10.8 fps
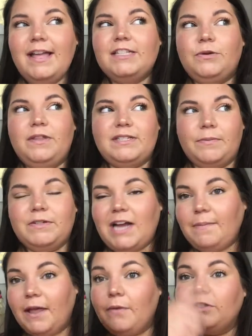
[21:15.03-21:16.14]
so in the
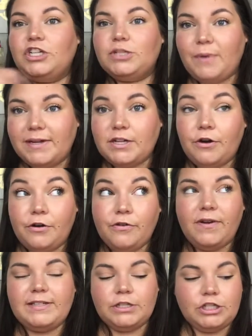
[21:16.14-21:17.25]
summertime, like when she sprays it on her
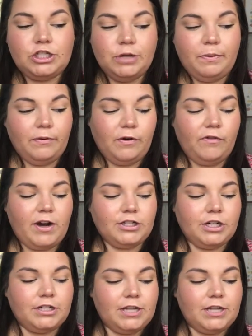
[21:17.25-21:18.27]
face, it's super refreshing.